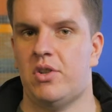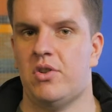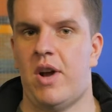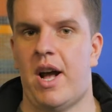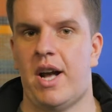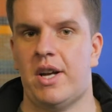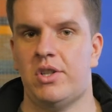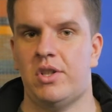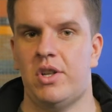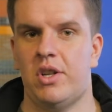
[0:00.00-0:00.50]

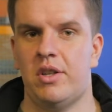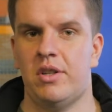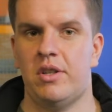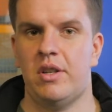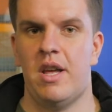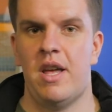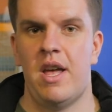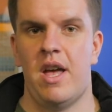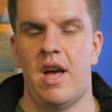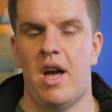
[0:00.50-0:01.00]
traction,
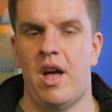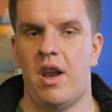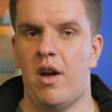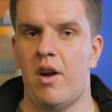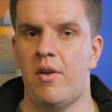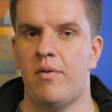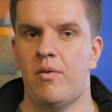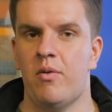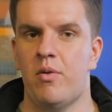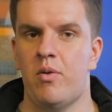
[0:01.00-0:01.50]
and
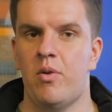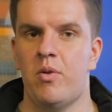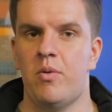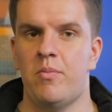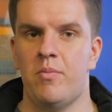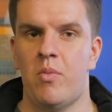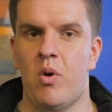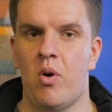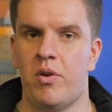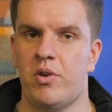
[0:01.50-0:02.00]
overall
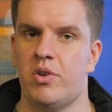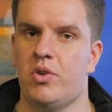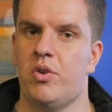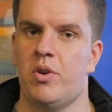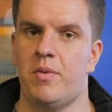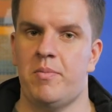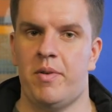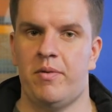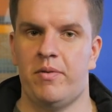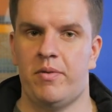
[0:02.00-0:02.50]
more
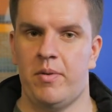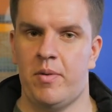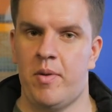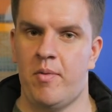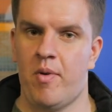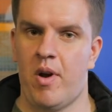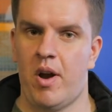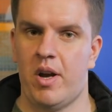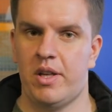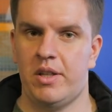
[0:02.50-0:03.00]
enjoyment from the
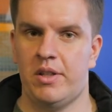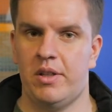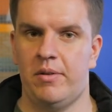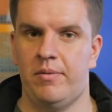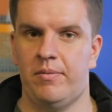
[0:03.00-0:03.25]
ride.